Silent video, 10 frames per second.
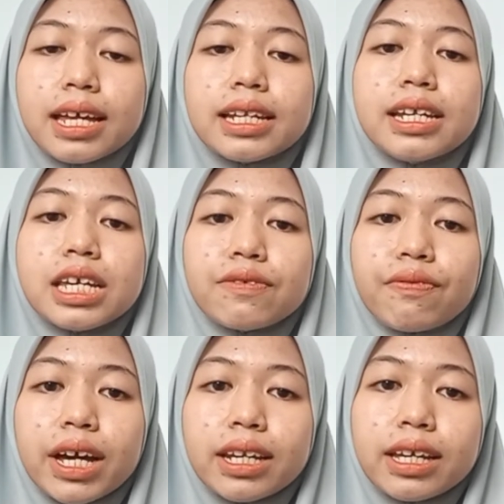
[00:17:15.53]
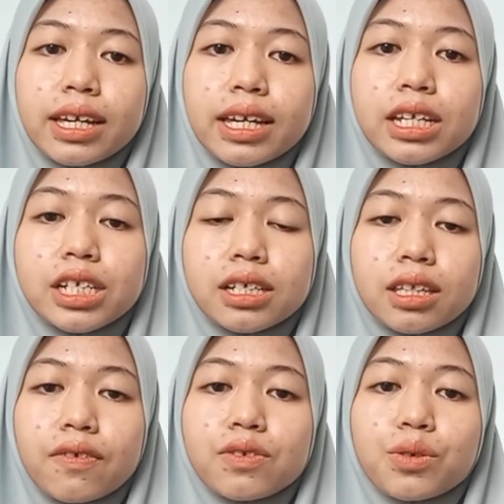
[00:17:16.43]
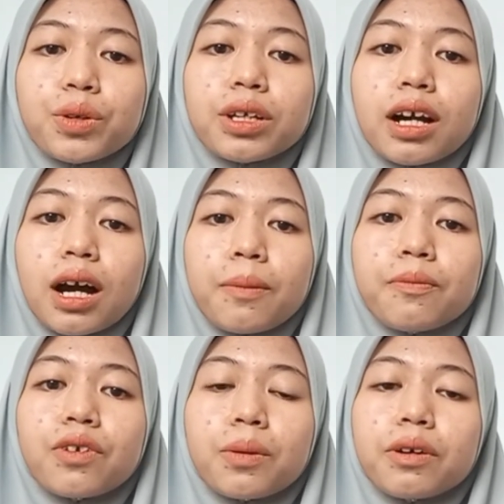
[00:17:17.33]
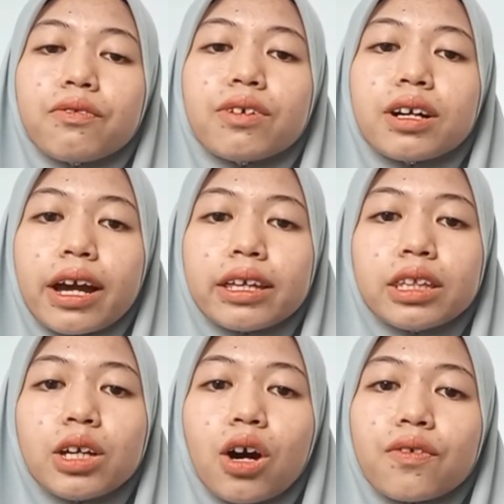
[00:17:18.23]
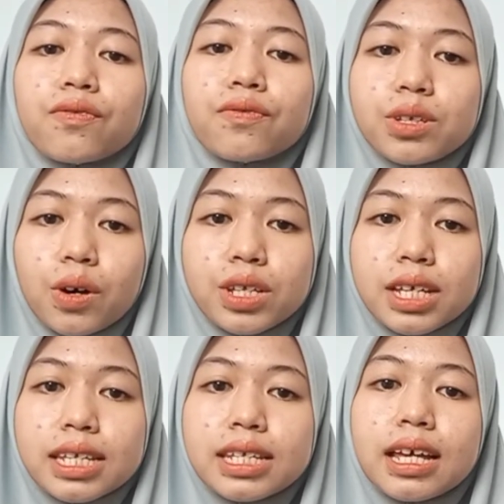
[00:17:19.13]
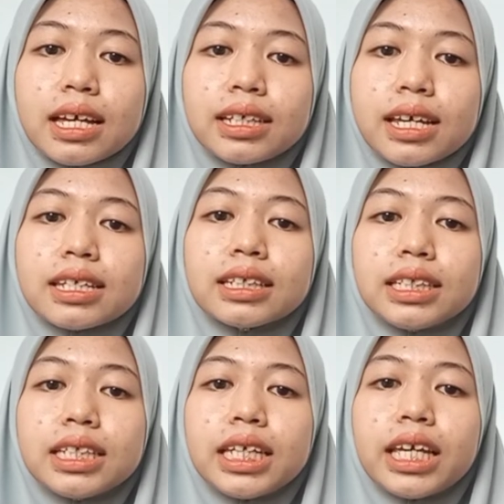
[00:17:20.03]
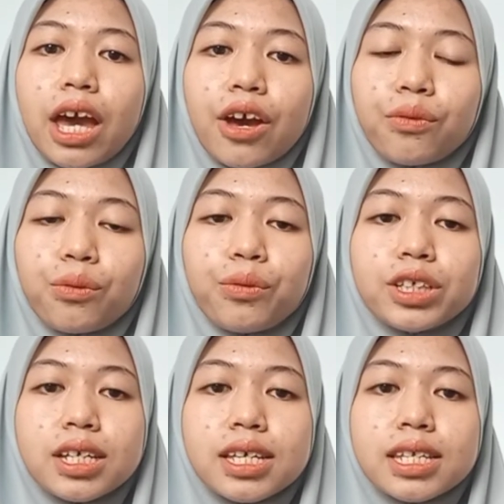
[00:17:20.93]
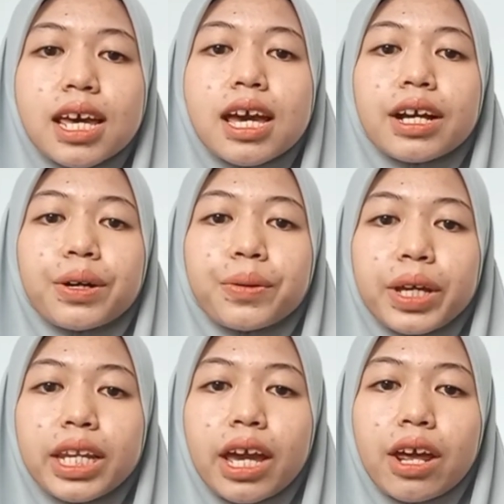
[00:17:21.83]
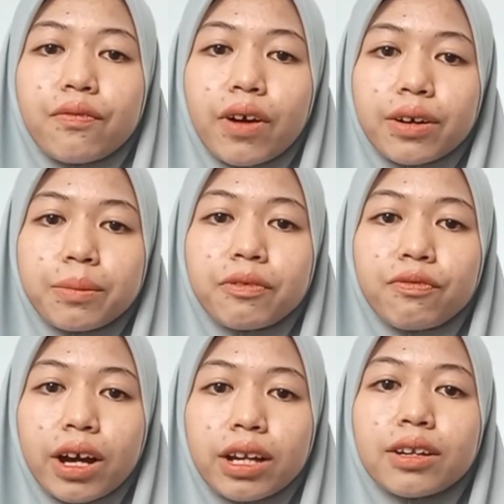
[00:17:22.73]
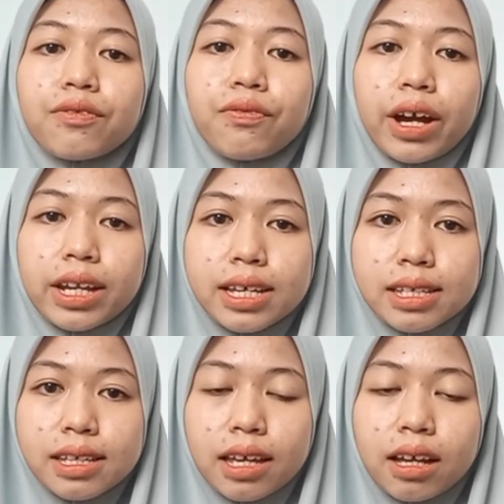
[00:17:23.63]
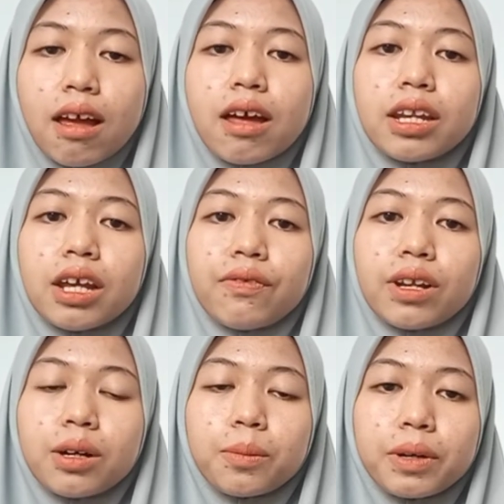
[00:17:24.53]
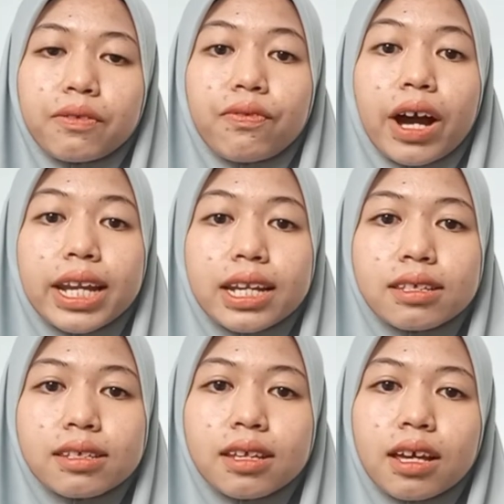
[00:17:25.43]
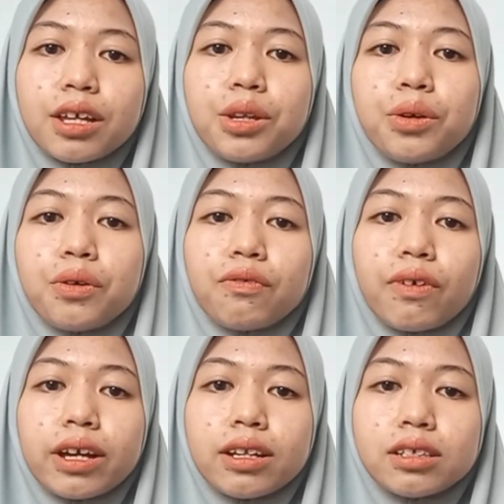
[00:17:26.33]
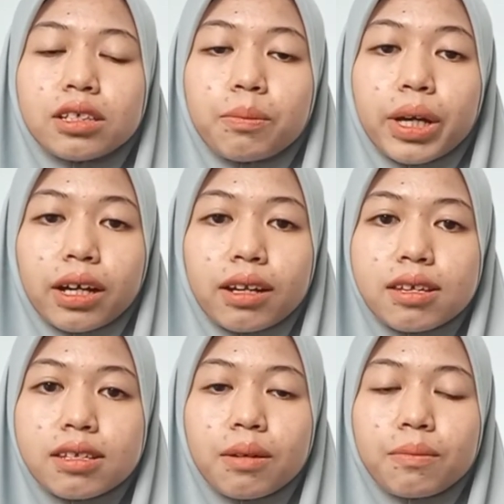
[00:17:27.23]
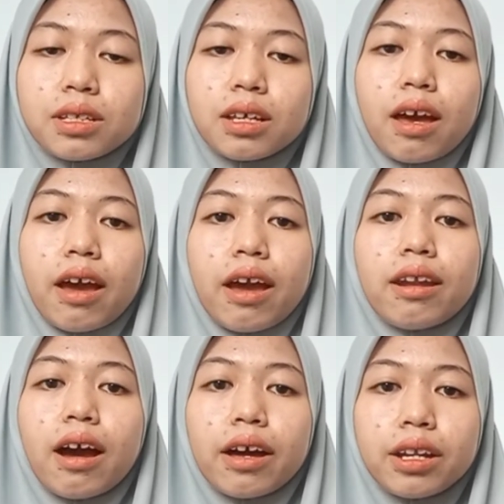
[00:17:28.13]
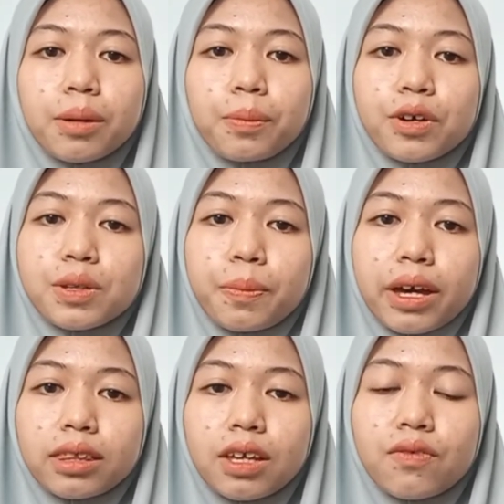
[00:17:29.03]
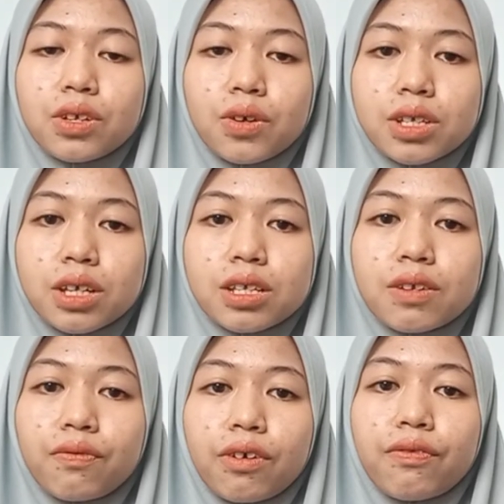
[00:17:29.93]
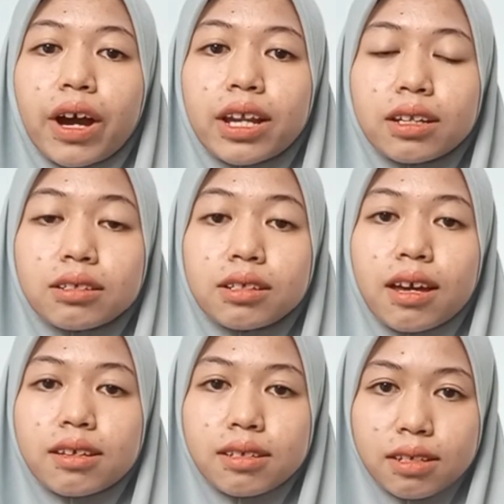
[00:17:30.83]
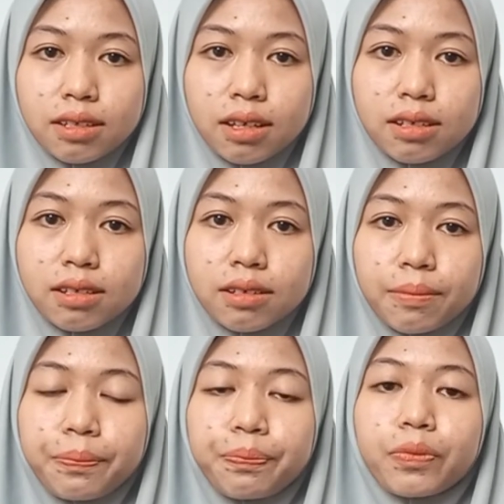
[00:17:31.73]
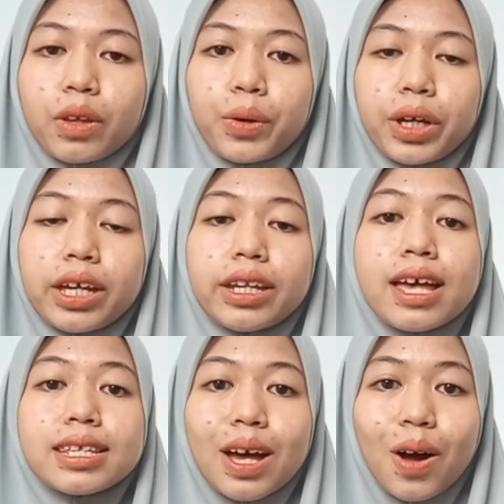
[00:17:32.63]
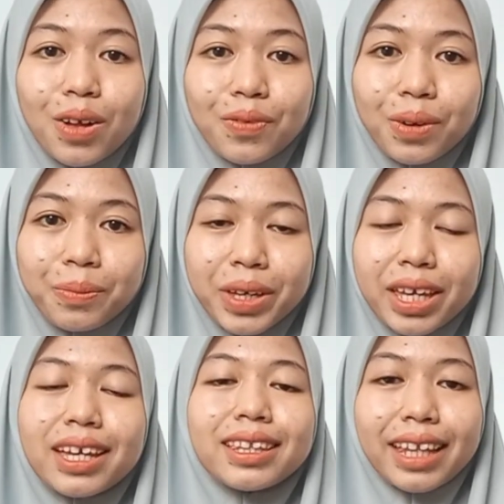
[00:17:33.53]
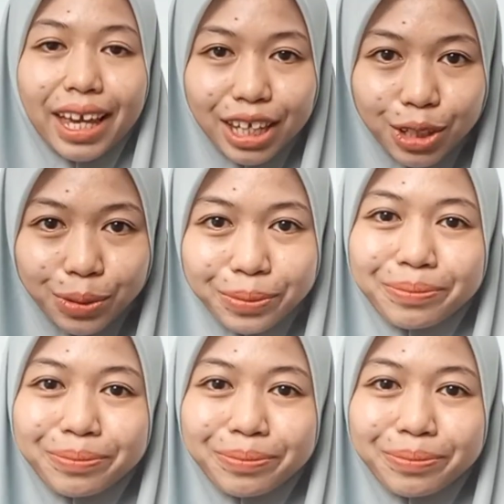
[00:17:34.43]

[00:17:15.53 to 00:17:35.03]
These funding initiatives could come from a variety of sources such as GEF, which is Green Environment Fund financing, development finance, new financial mechanisms, and other prospective sources for financial assistance. That's all from me. Thank you.